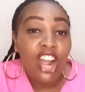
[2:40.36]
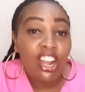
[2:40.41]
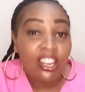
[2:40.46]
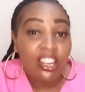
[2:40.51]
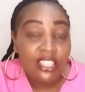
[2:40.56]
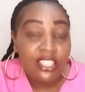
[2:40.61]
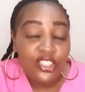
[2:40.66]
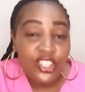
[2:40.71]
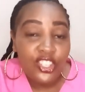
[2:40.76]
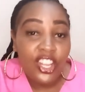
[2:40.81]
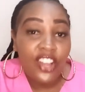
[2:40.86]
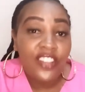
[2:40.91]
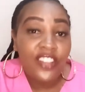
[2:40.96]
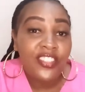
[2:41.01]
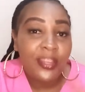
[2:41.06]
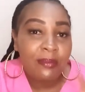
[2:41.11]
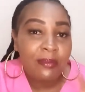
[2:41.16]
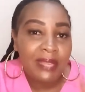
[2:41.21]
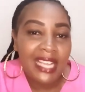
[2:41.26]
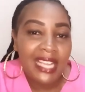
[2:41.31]
Also,
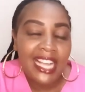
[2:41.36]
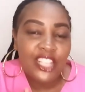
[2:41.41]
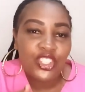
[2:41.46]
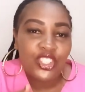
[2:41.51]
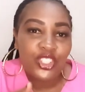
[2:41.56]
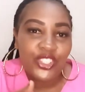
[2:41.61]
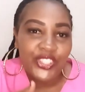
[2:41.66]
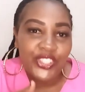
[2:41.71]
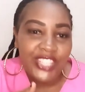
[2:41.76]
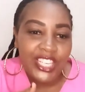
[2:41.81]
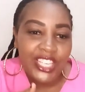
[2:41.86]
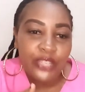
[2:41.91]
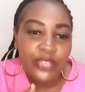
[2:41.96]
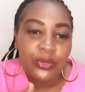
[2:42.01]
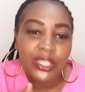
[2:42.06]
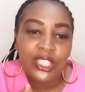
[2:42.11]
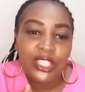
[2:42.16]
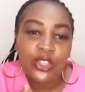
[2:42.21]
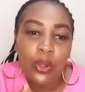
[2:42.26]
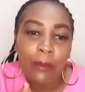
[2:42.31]
the bigger children
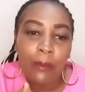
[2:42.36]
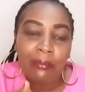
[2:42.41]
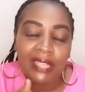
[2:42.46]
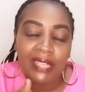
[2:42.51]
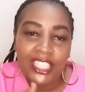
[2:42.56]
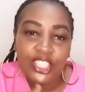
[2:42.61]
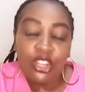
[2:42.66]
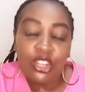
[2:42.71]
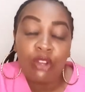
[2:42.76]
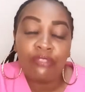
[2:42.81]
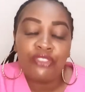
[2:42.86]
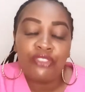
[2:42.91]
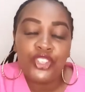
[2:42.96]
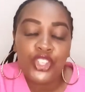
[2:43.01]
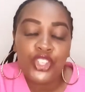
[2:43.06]
will complain of